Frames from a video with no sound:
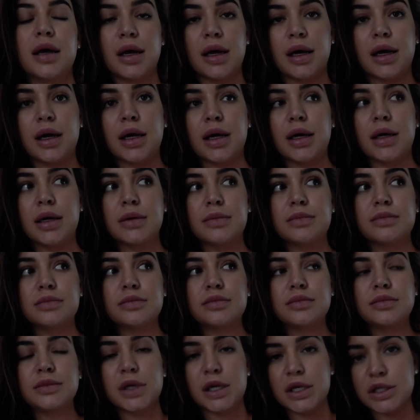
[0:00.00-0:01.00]
a
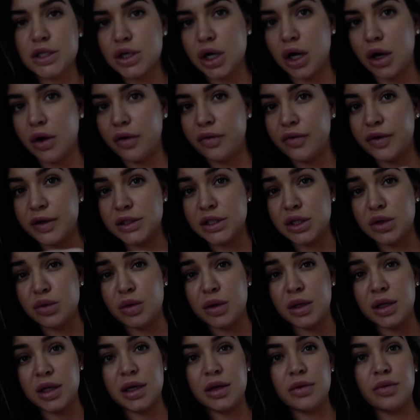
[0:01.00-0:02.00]
scar revision
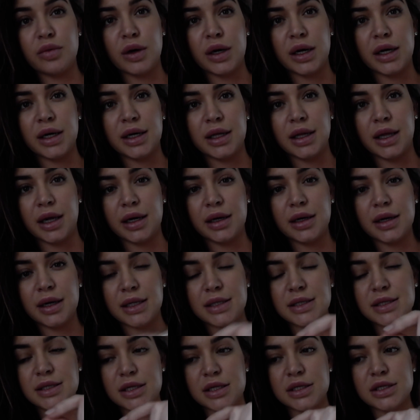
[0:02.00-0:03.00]
where he like
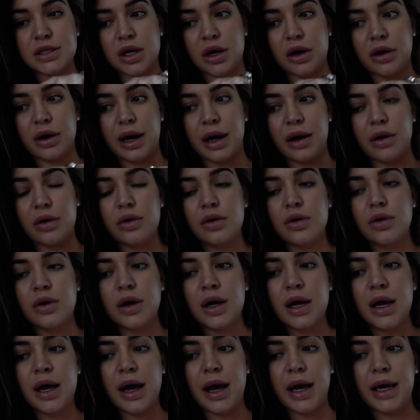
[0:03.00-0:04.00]
cuts the scar out,
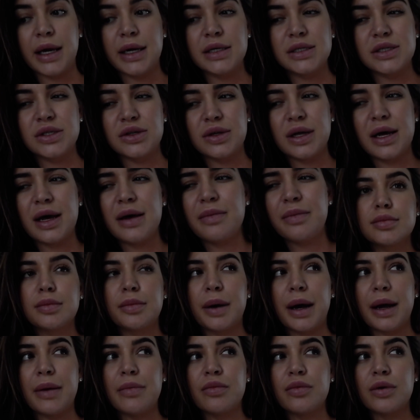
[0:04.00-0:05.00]
I can do that.
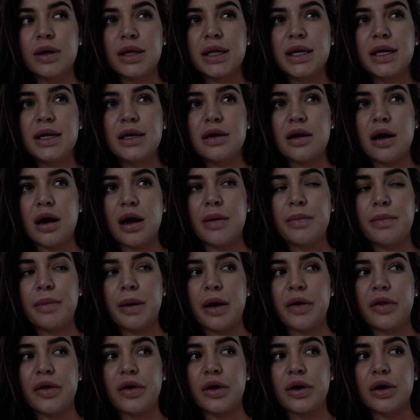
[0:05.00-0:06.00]
But I'm really not
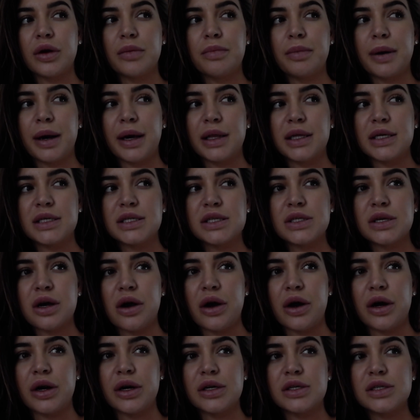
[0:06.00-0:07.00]
bothered by the
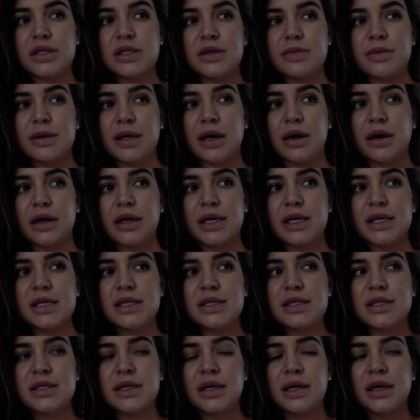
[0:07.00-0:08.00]
scars, to be
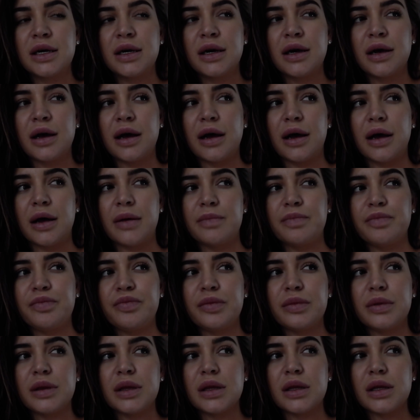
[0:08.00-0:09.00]
honest.
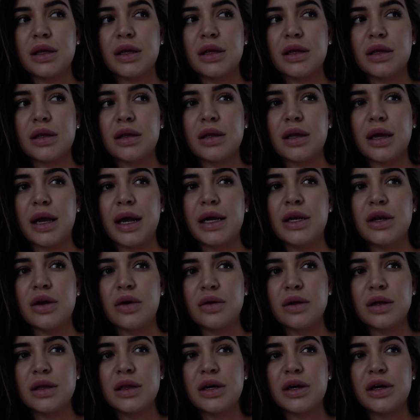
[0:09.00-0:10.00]
I
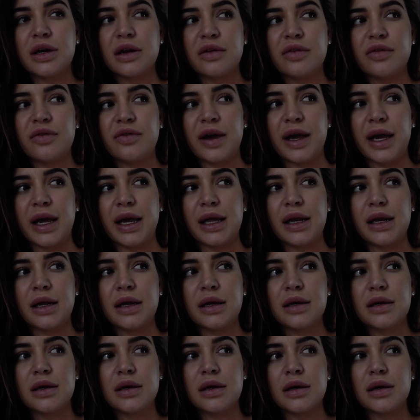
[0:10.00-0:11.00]
know that they're going to fade